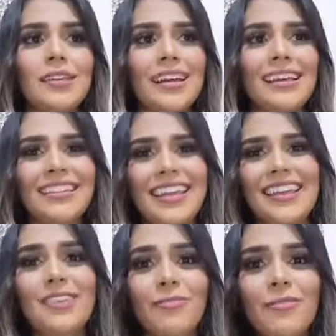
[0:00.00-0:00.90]
and they
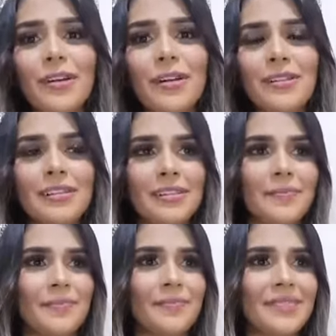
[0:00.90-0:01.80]
can feel
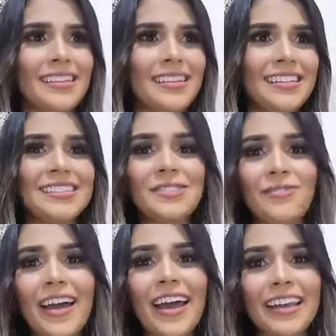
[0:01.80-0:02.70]

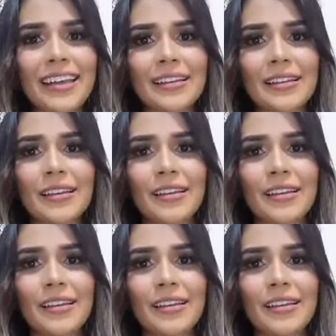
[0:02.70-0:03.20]
identified